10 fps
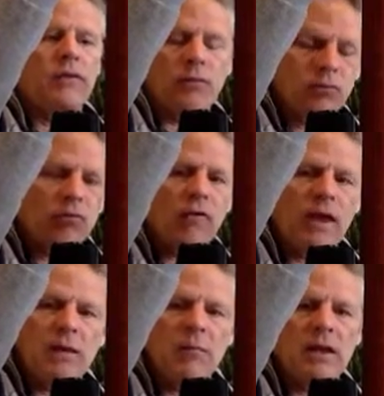So just
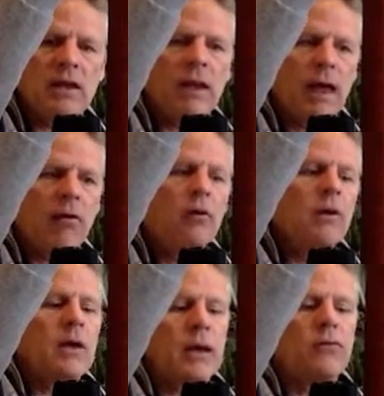take a minute now
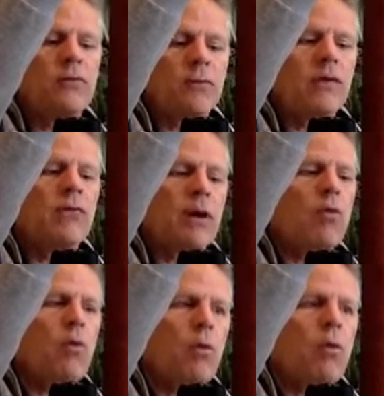and figure
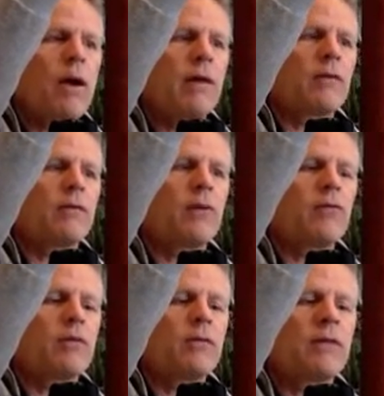out what y as a
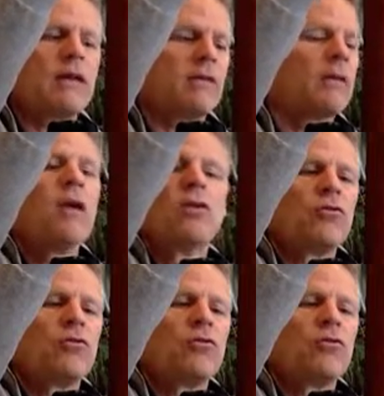function of t is.